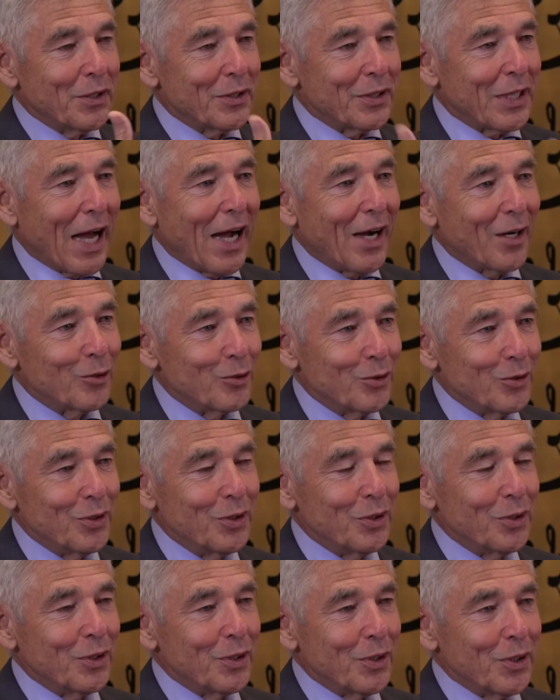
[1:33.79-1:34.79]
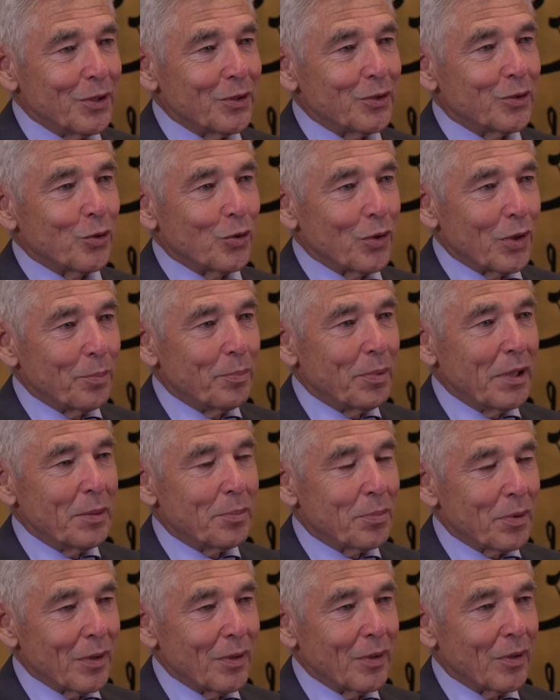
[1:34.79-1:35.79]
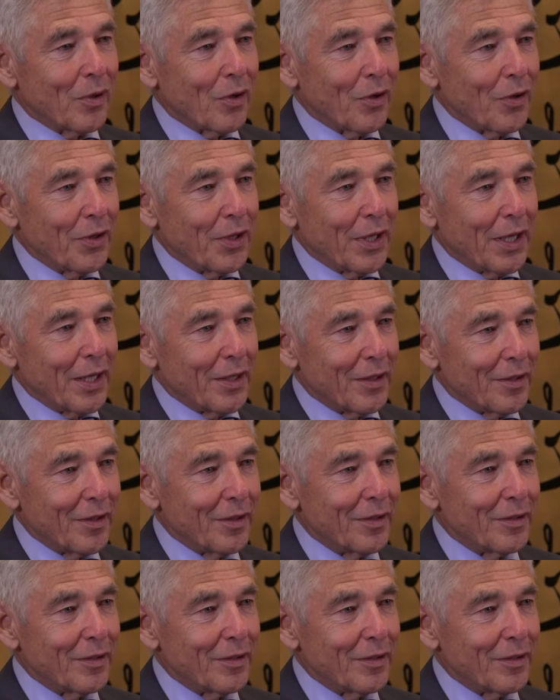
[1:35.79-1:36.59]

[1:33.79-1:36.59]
down to the people on the